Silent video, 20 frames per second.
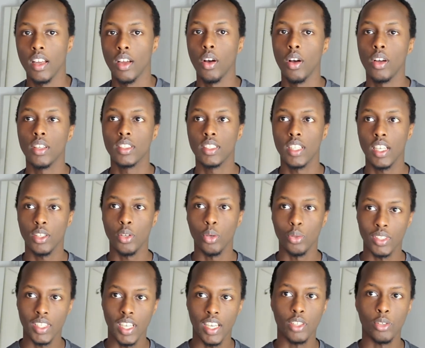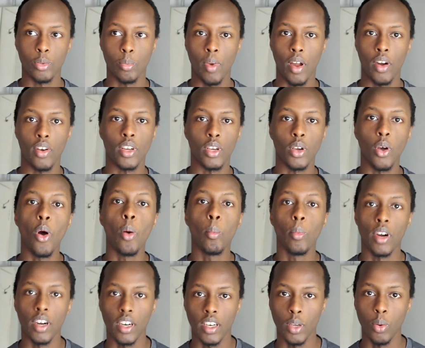God sent Hosea to marry
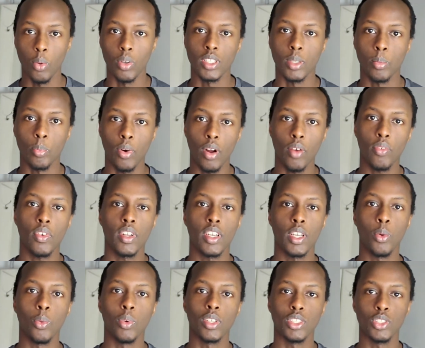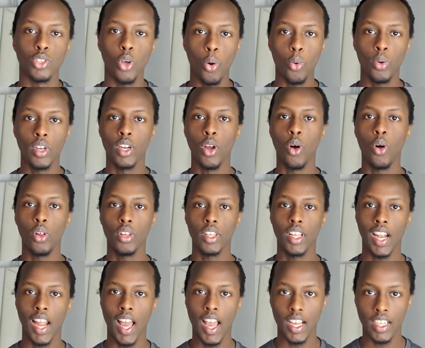Gomer. He was a prophet. He was known in all
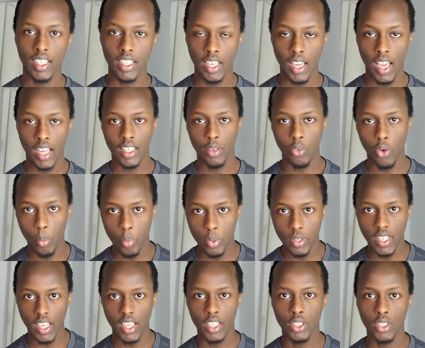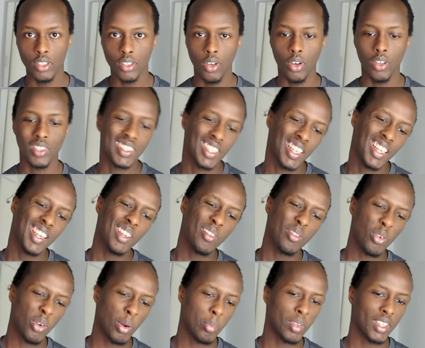the land. He had a reputation. God said, leave
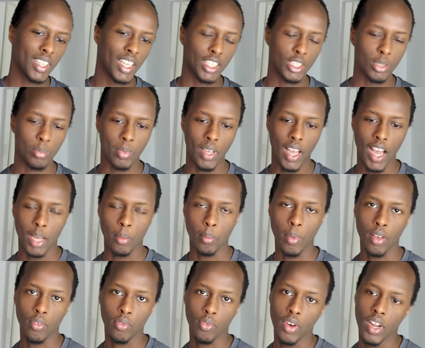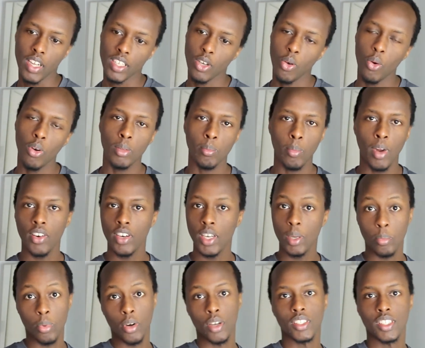your reputation behind, my friend. Go and marry
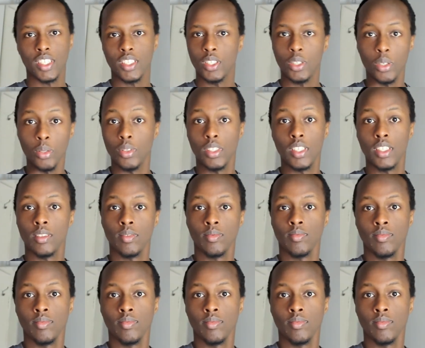a prostitute.